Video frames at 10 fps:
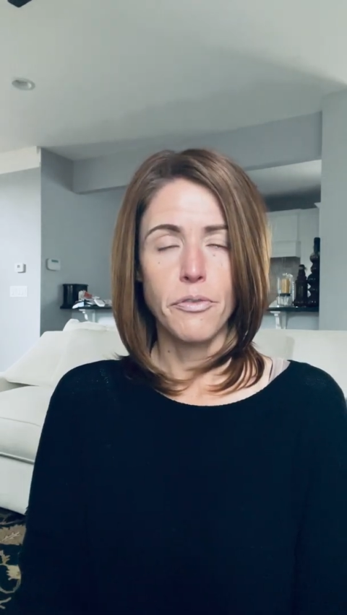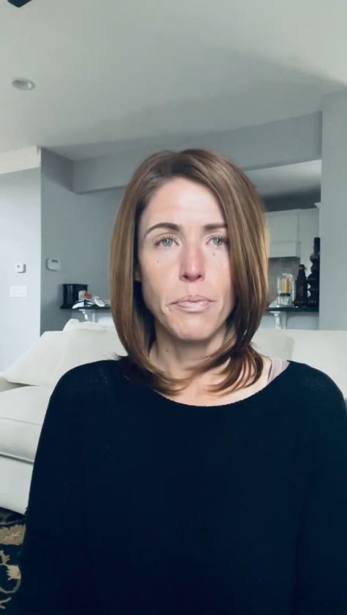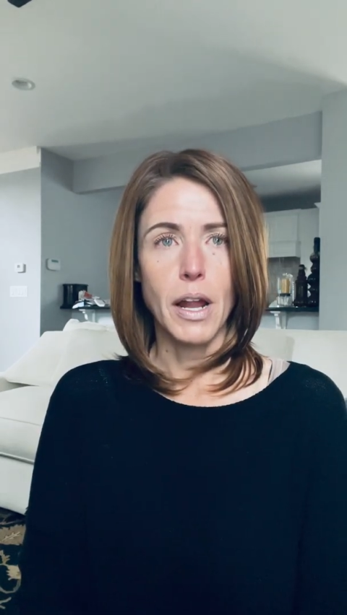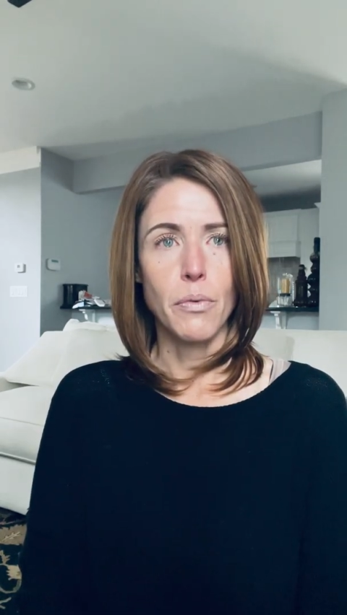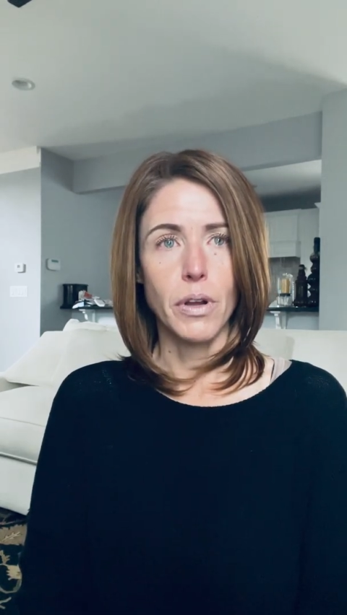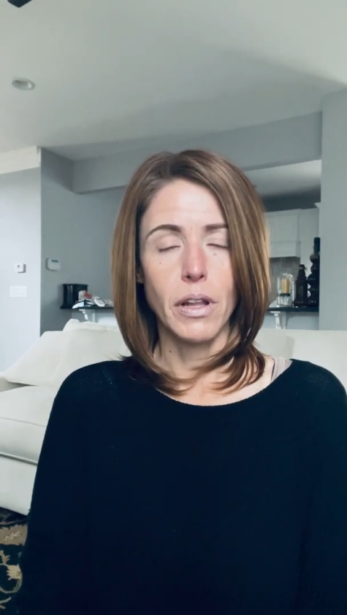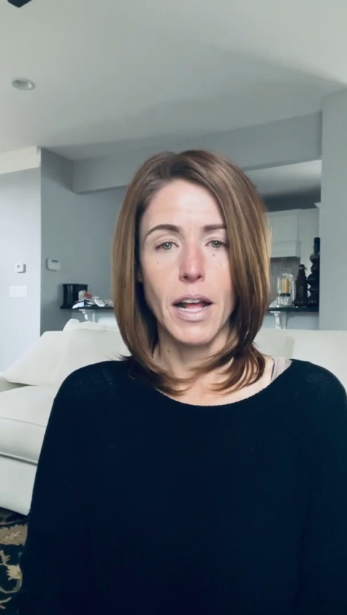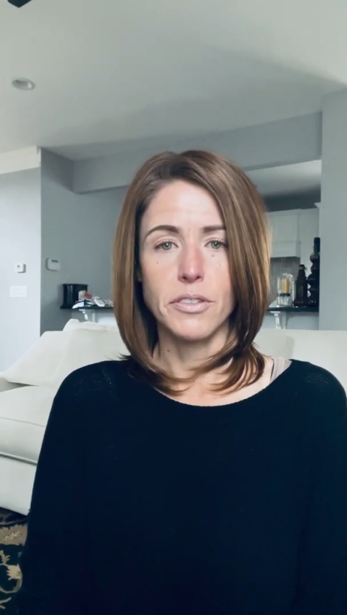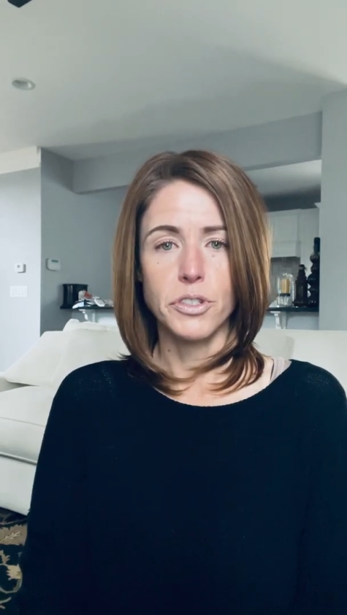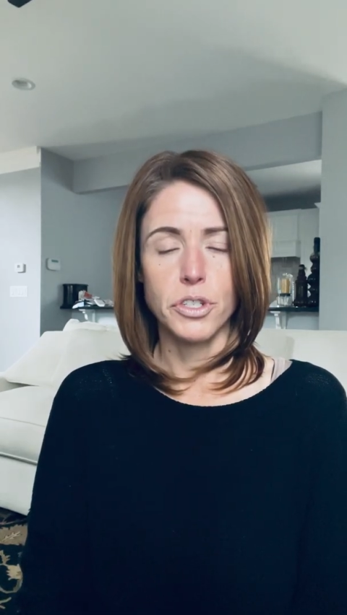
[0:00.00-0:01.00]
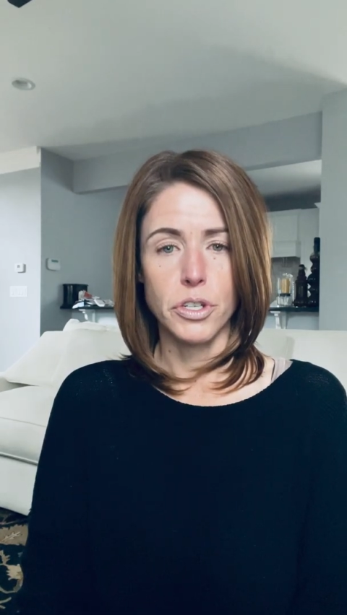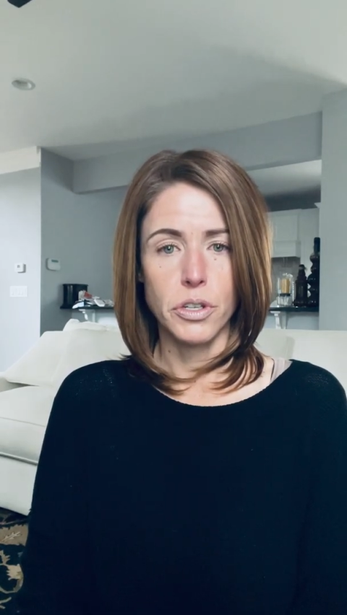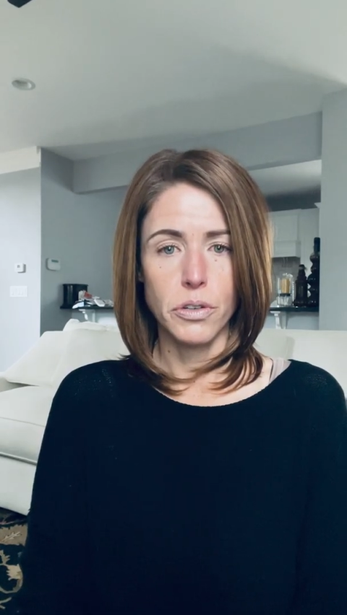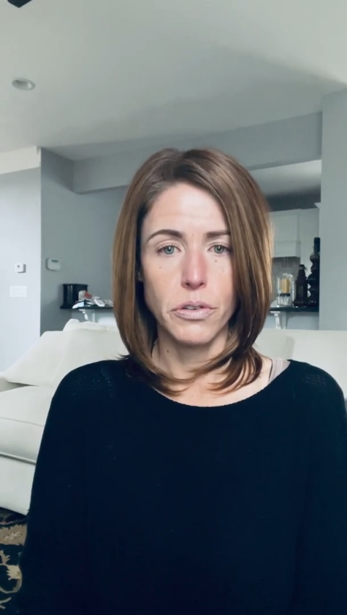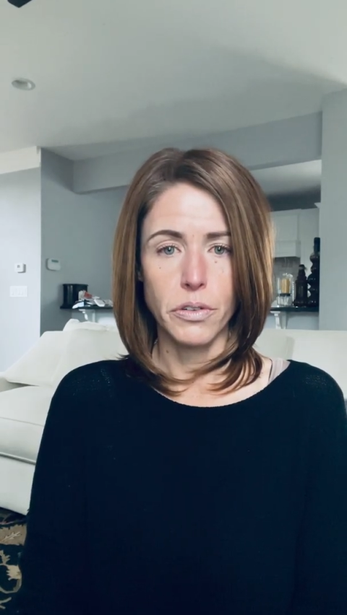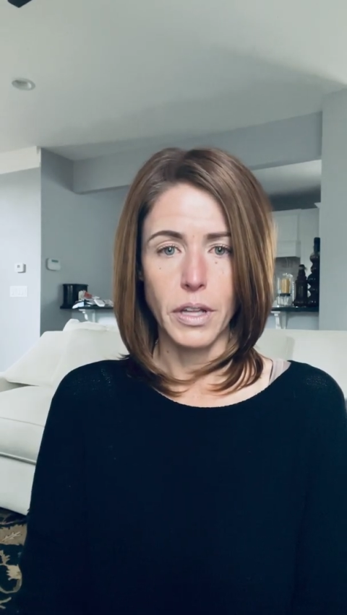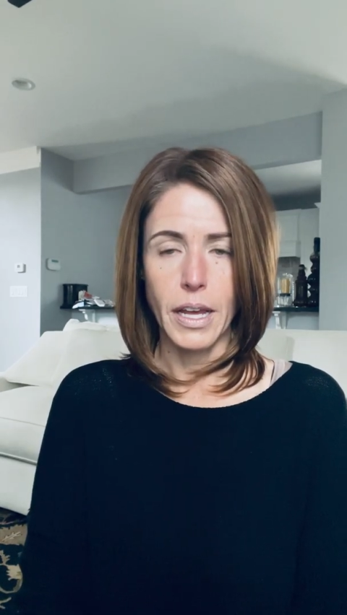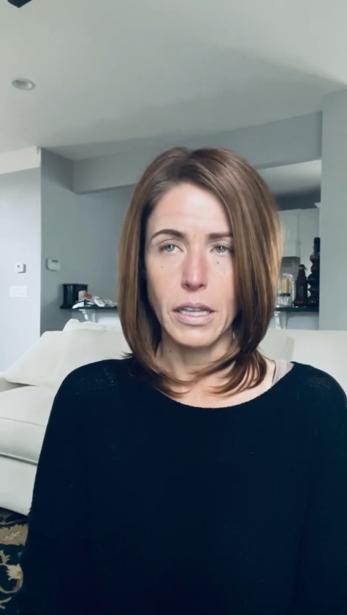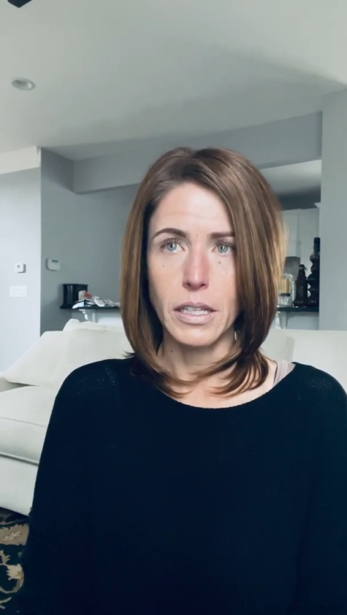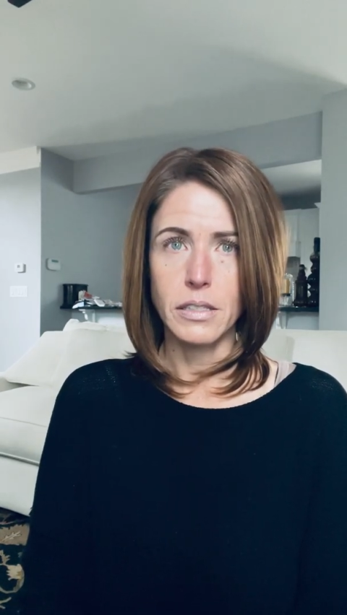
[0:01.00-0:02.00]
but I realized too,
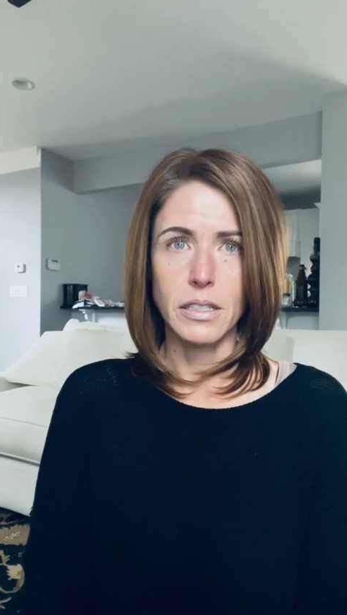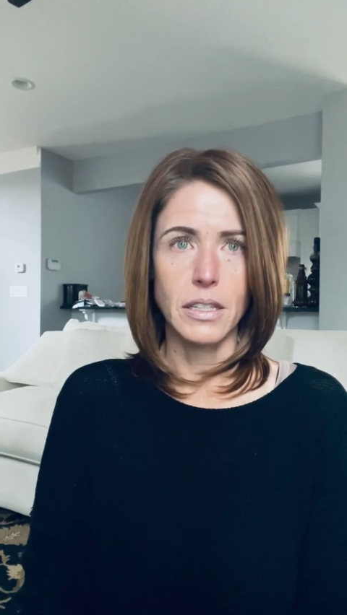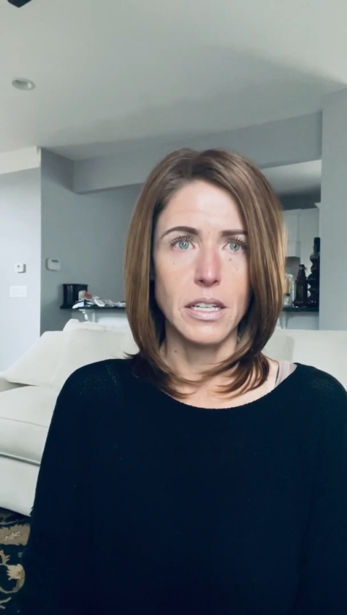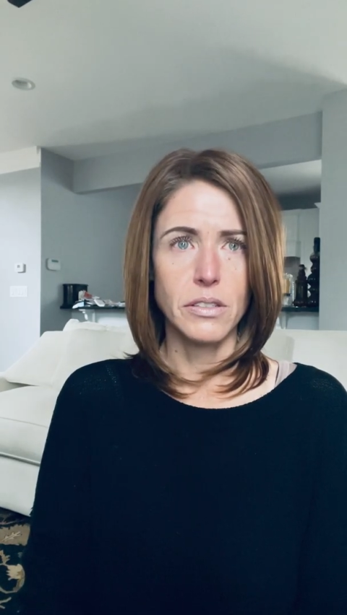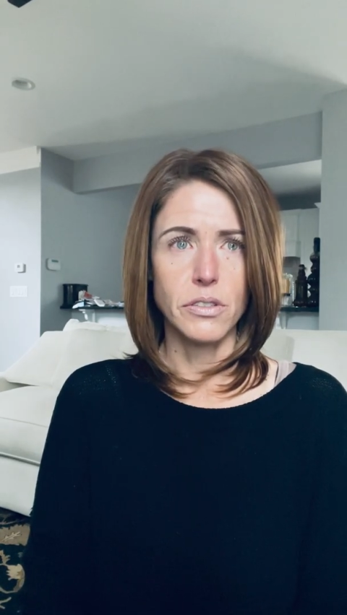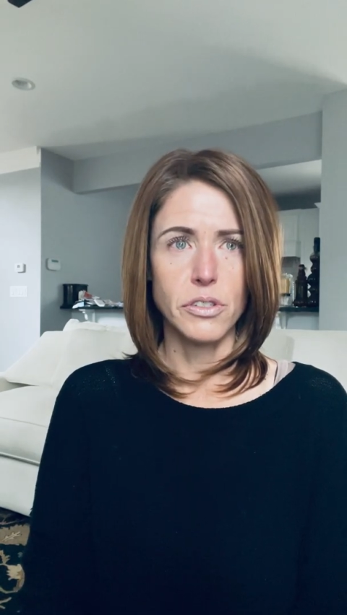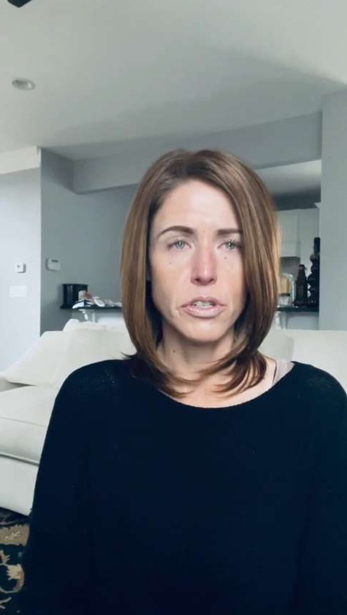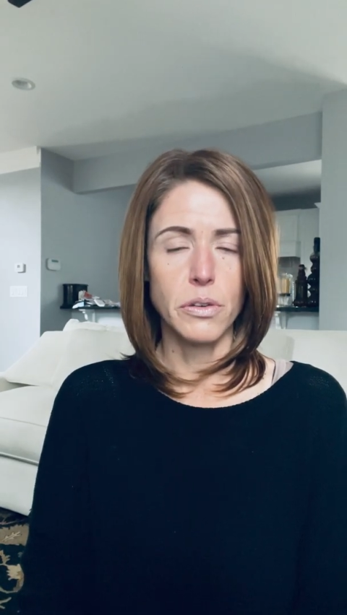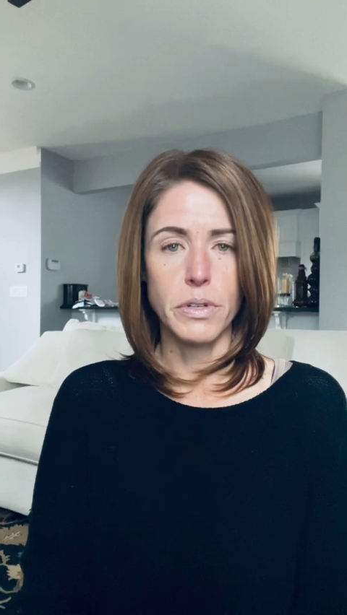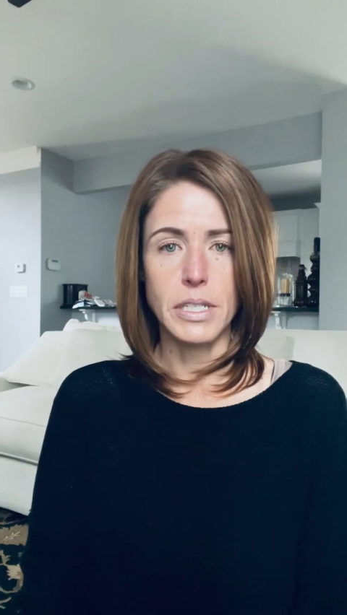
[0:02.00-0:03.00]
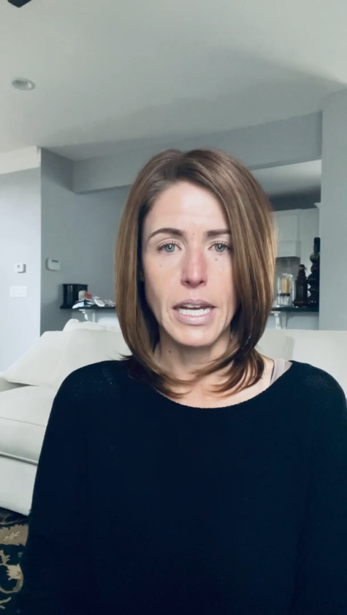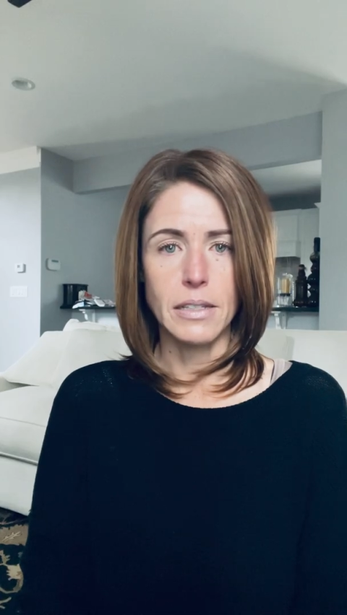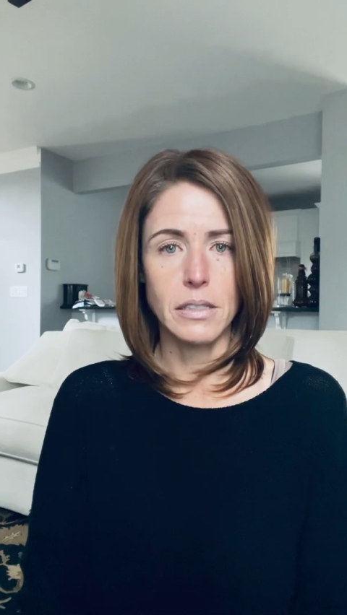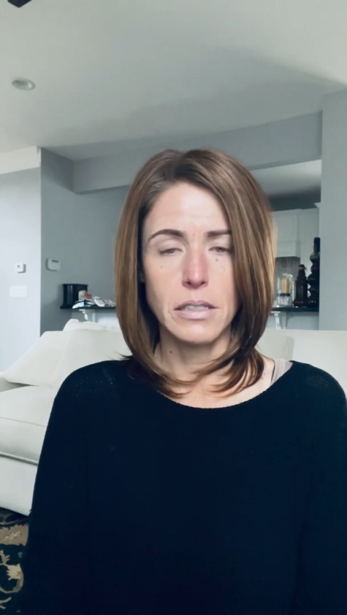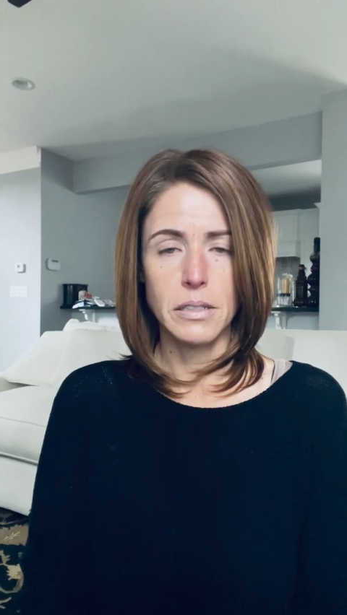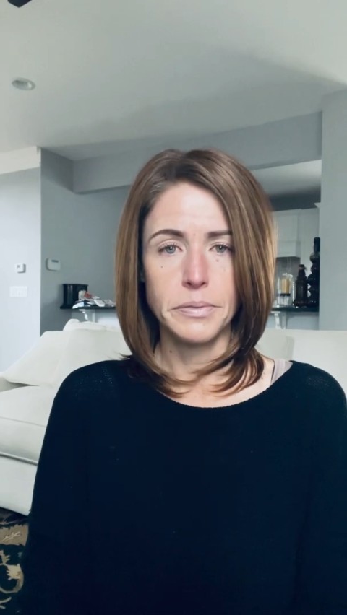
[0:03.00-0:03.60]
like, listen, this is too intense.